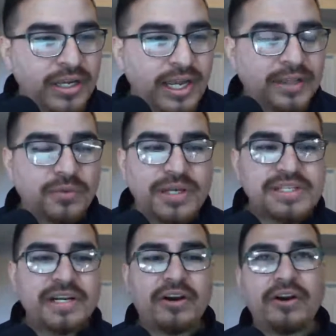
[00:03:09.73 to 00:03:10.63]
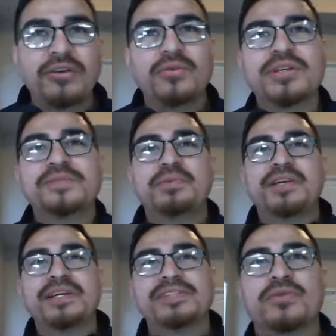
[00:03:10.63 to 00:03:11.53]
And the reason it hurt was
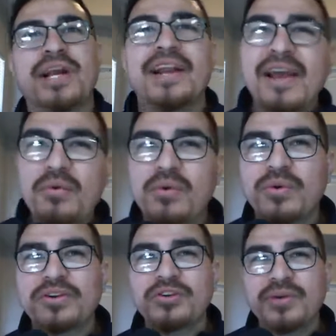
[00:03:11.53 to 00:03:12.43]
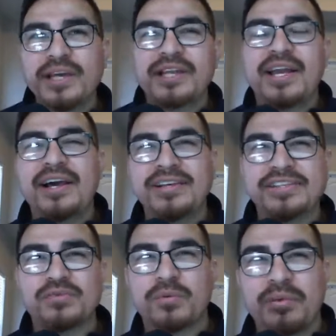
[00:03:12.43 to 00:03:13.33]
because right now what we're doing in Dallas
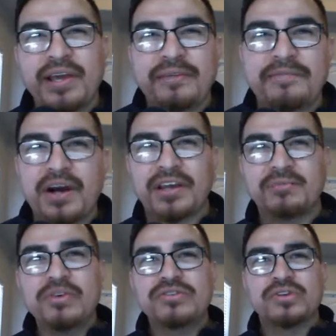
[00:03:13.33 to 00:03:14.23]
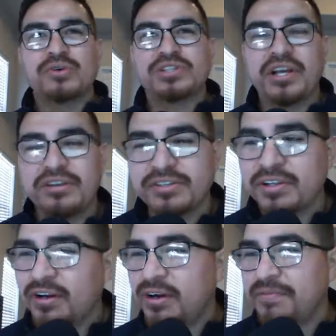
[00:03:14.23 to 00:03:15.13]
is we're playing fucking musical chairs on
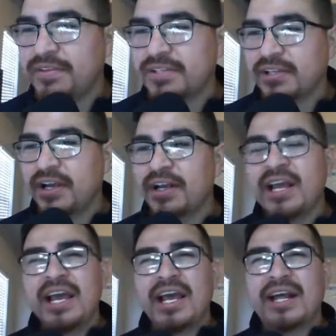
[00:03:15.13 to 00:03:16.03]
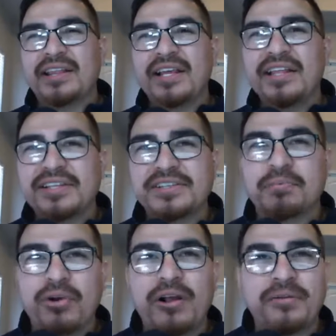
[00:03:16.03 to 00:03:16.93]
that offensive line. And I think that's the
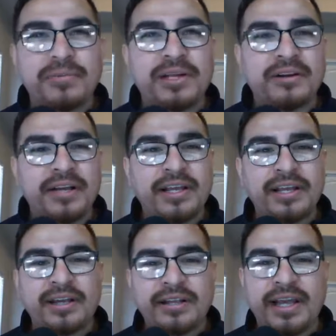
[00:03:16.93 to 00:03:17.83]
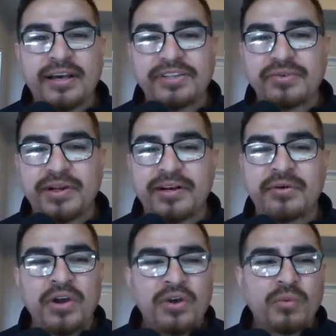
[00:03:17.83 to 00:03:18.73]
problem there in Dallas right now.
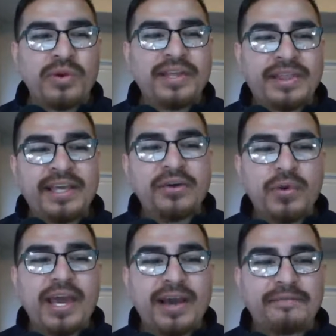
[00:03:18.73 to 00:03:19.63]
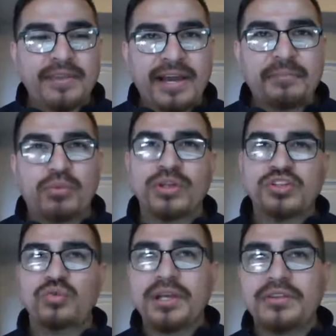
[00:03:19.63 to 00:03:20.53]
We think we have depth,
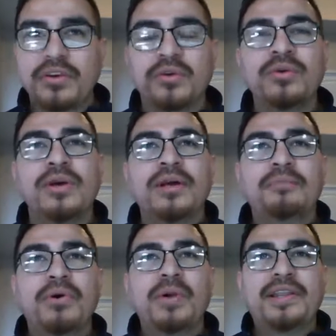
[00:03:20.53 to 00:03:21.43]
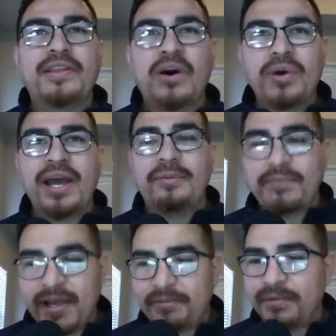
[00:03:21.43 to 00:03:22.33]
which we do, but we don't
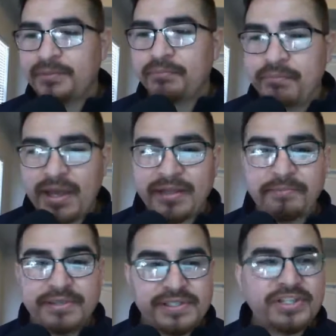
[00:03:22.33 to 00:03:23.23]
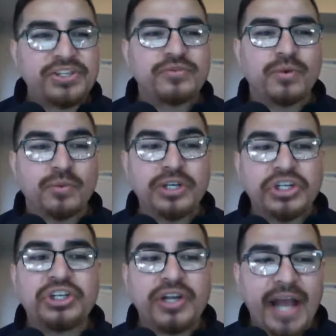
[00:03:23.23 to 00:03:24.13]
have depth in the position where we
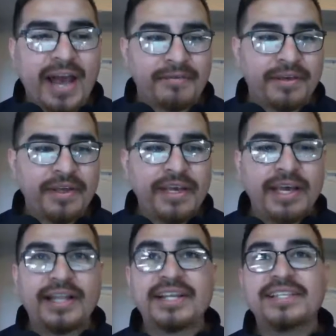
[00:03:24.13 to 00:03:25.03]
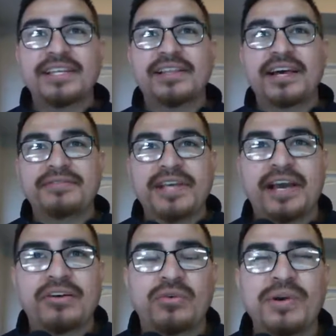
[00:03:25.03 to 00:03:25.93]
should have it. And that's at the left
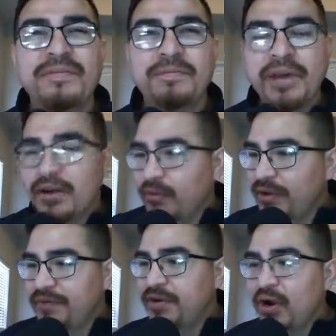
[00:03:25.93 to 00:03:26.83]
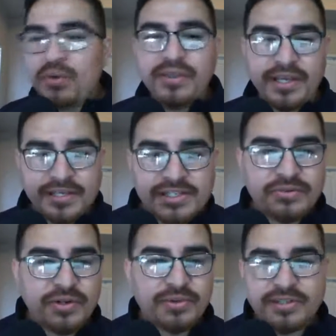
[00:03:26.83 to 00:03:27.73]
tackle. We've known the
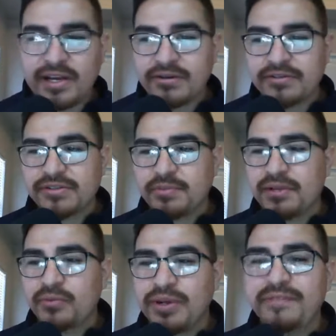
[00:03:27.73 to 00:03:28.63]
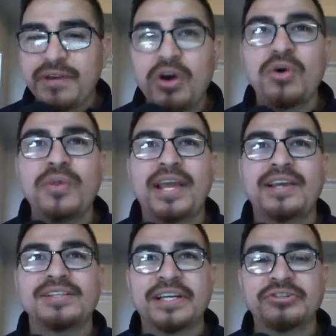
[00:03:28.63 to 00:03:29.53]
history with Tyron Smith. We've known that
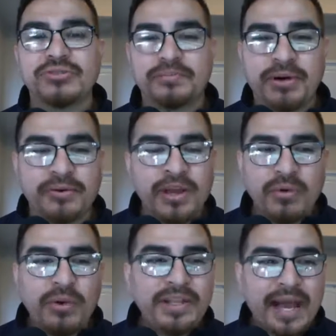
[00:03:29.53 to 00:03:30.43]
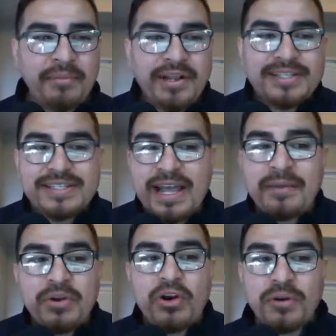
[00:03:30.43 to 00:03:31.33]
he's injury prone. It's
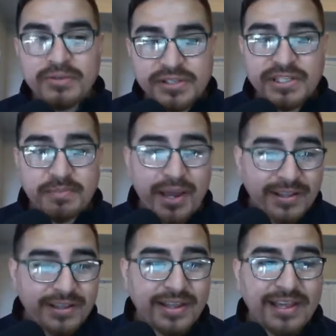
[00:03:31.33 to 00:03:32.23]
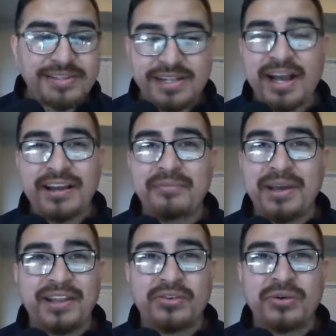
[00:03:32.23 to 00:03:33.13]
damn near almost expected that he's not going to
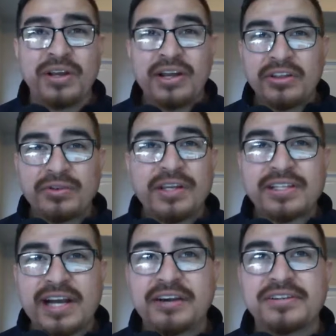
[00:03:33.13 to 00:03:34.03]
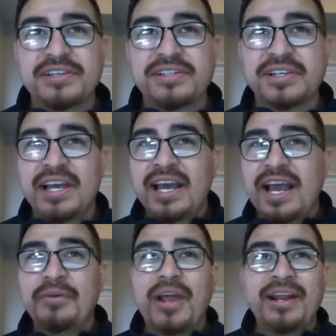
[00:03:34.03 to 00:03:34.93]
make it through the entire season.
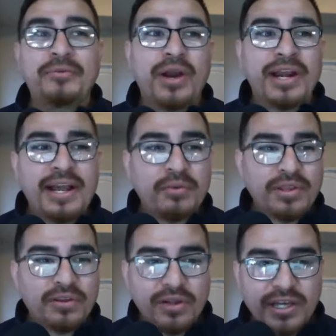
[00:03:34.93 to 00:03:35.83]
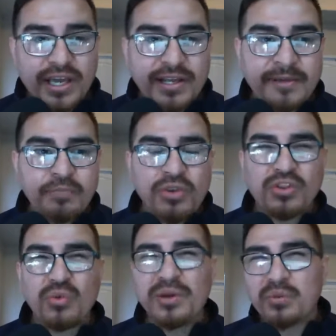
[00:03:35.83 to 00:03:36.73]
And right now, when you look at it,
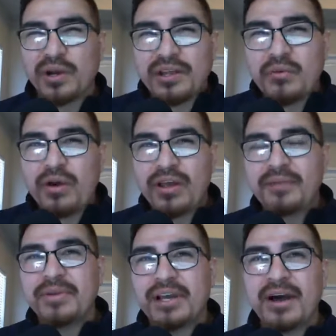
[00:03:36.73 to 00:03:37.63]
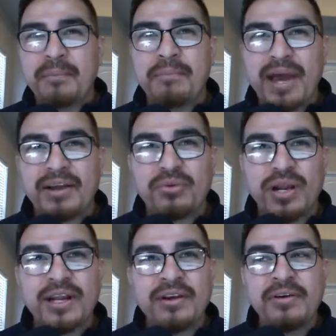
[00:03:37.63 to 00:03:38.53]
do we really want him to come back
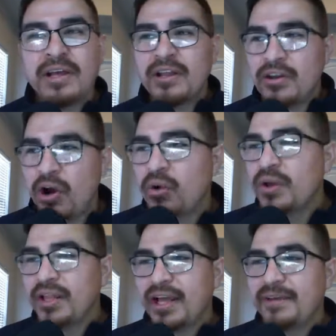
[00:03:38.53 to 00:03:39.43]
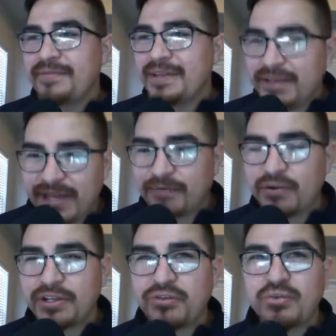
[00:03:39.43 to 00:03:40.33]
right now, knowing that if
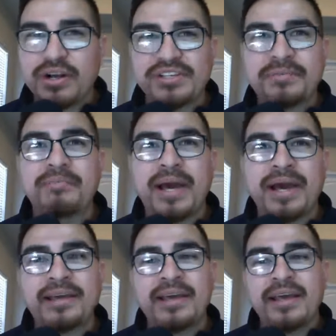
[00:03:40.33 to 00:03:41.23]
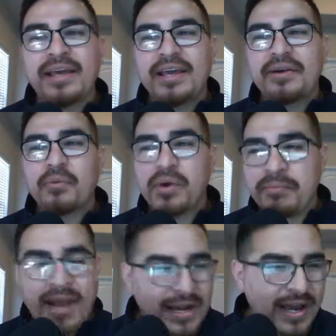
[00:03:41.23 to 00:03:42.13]
we do rush him back, we
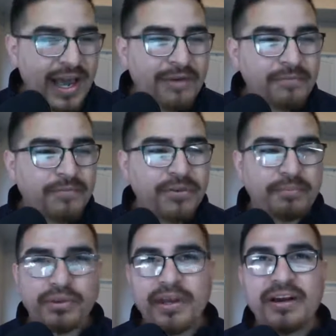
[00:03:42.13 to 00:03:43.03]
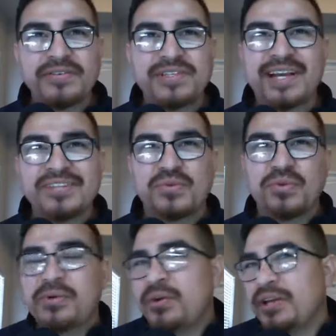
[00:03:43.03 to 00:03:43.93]
might not have him for the playoffs? And that's where
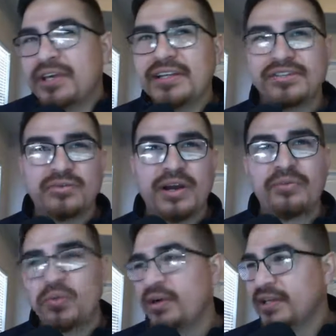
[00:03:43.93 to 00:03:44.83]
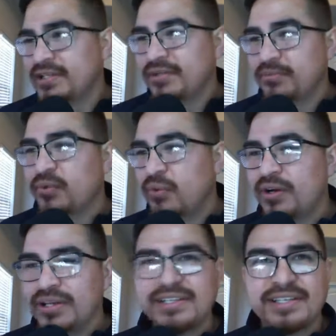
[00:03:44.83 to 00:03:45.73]
we want to get to, right? We want to get to
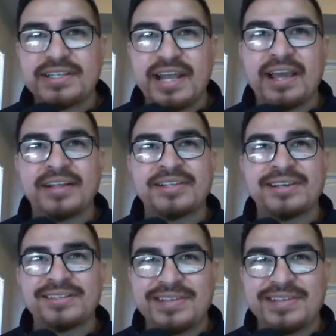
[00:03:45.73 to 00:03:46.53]
the dance.